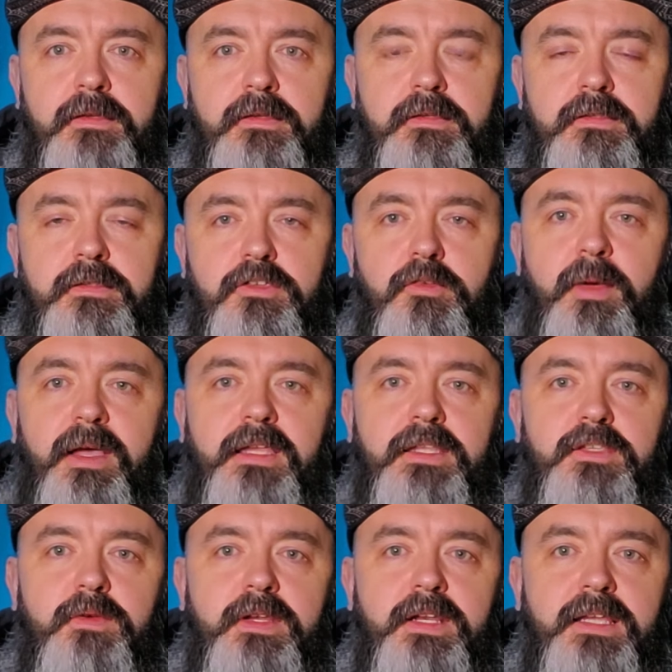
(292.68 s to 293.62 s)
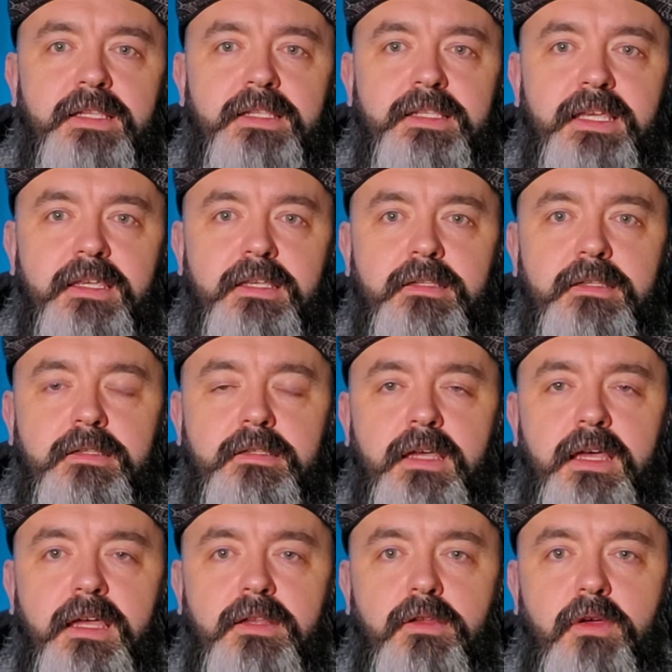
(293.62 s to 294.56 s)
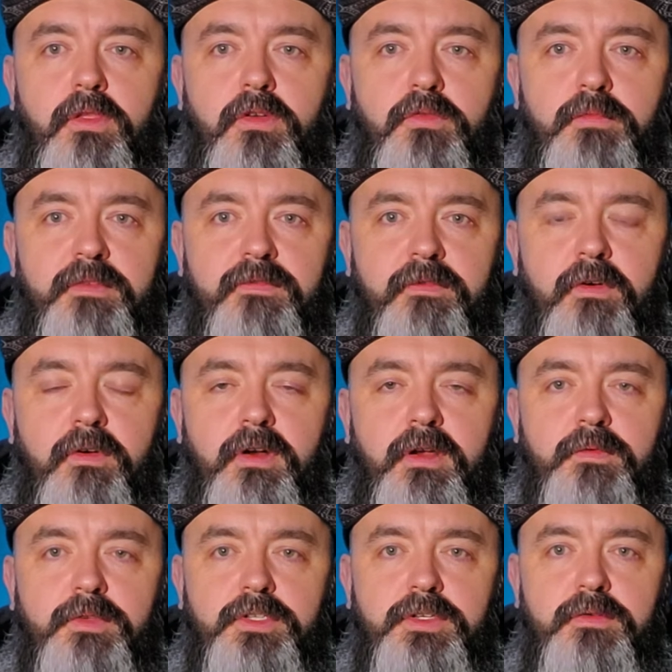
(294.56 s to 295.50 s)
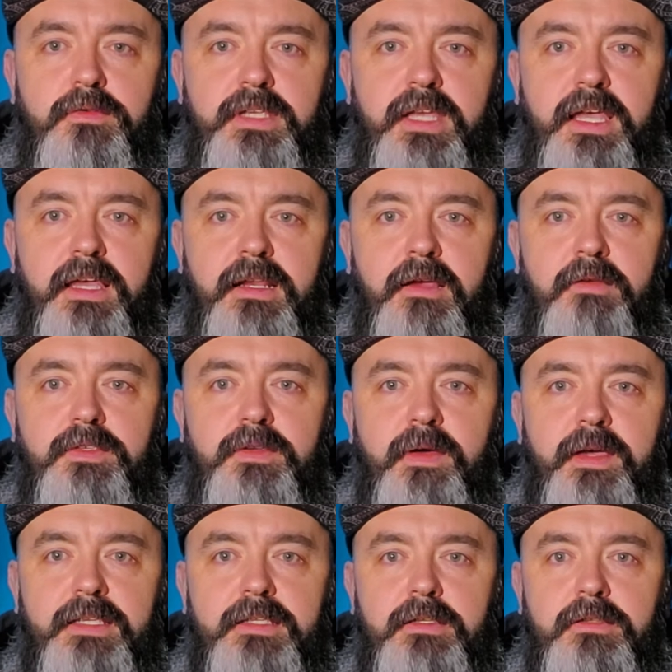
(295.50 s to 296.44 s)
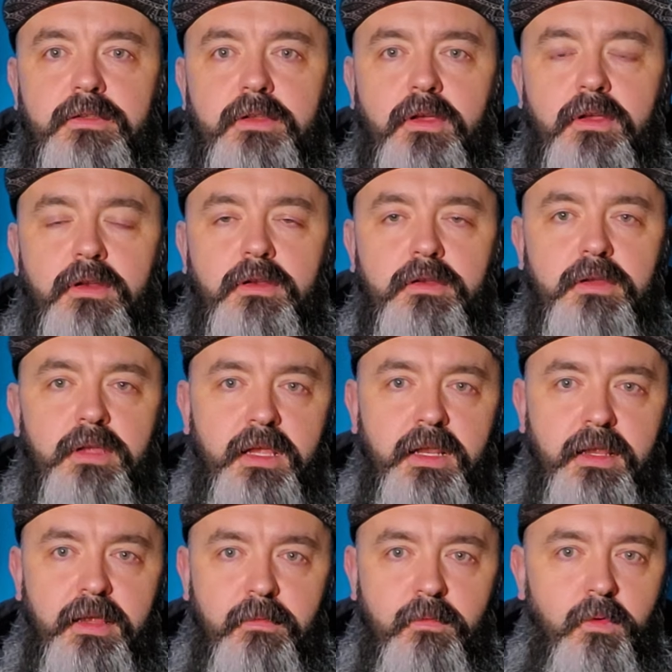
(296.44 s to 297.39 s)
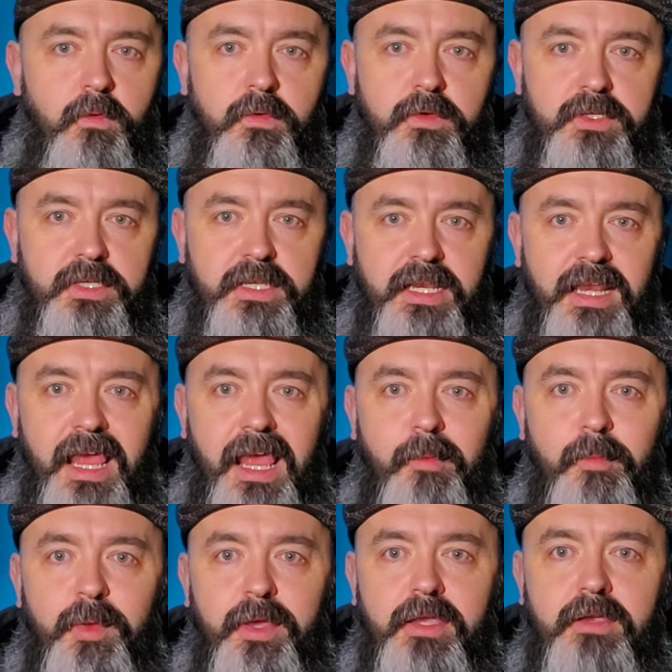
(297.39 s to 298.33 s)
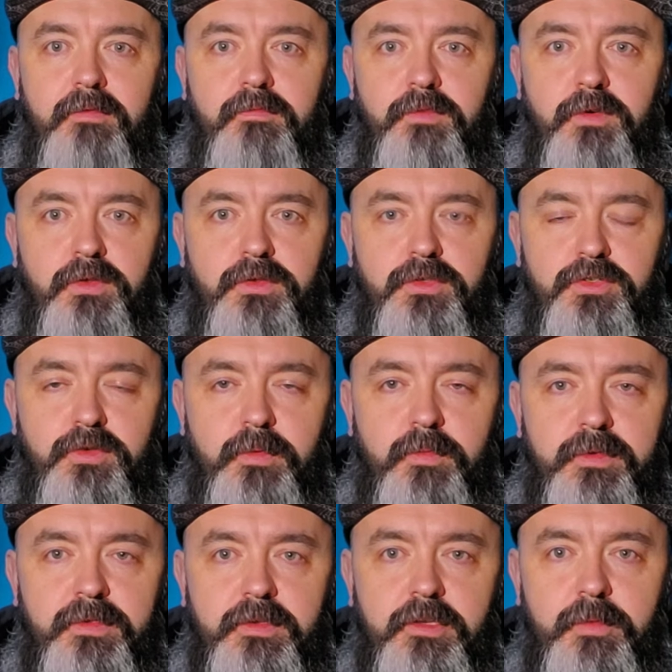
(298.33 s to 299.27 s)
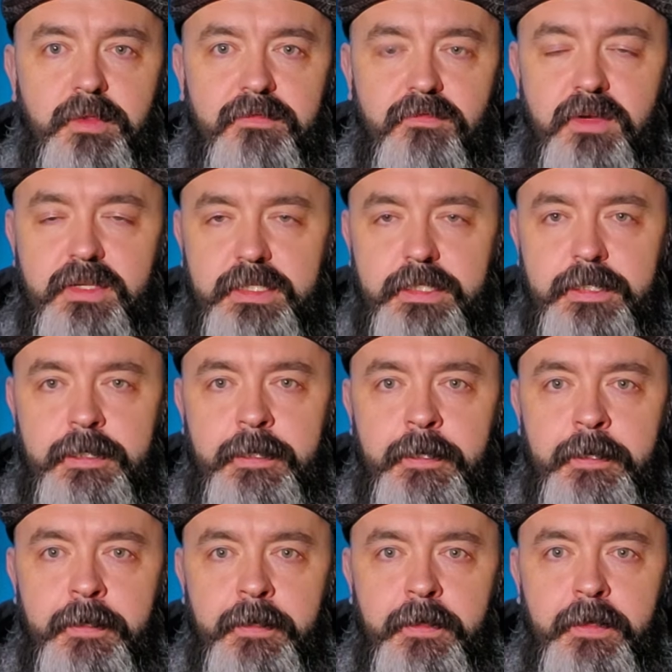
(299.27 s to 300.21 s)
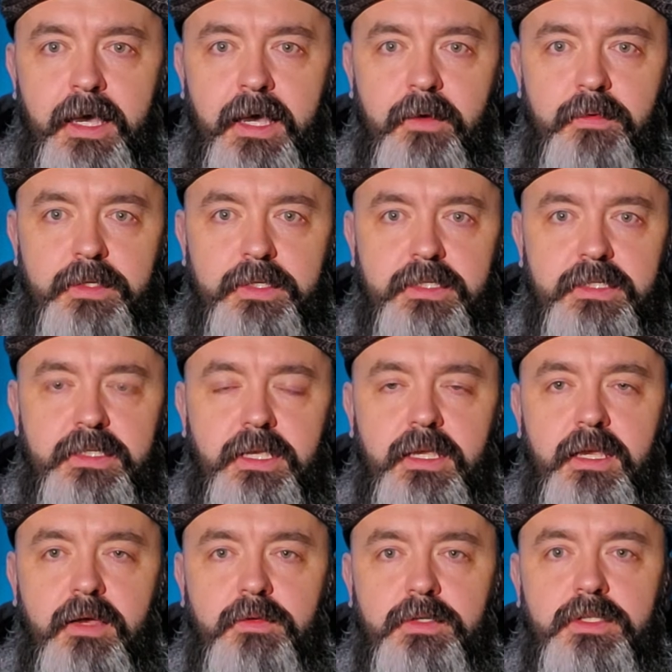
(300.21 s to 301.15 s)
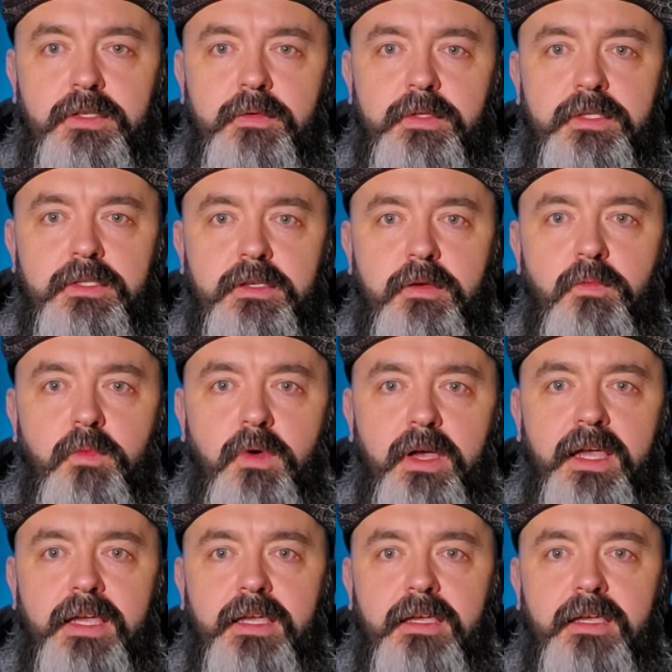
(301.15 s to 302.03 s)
So back in 2019, not long before I was due to head out to Iceland on what was an epic road trip with a couple of friends, I was doing some work